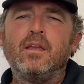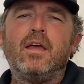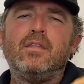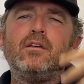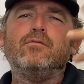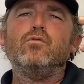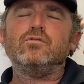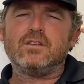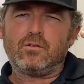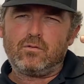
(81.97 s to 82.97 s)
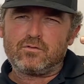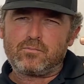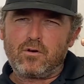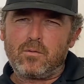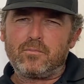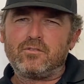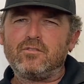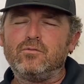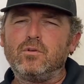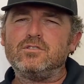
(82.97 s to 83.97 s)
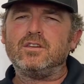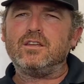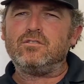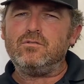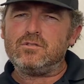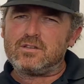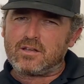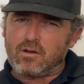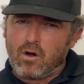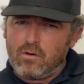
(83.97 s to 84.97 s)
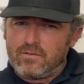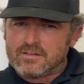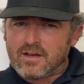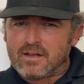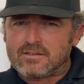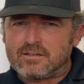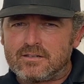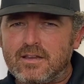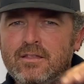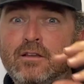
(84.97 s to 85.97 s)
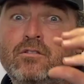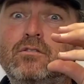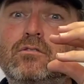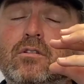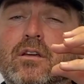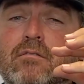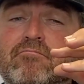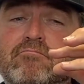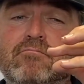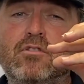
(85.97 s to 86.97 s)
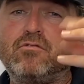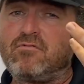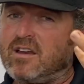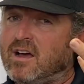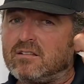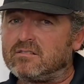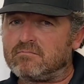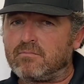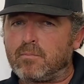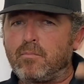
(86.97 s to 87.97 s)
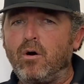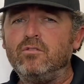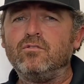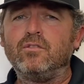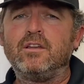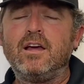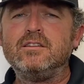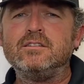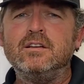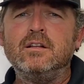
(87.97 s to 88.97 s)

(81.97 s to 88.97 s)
And that, of course, can cause problems, because what you can do is you can over tighten it and then you can thread out the bolt or the nut,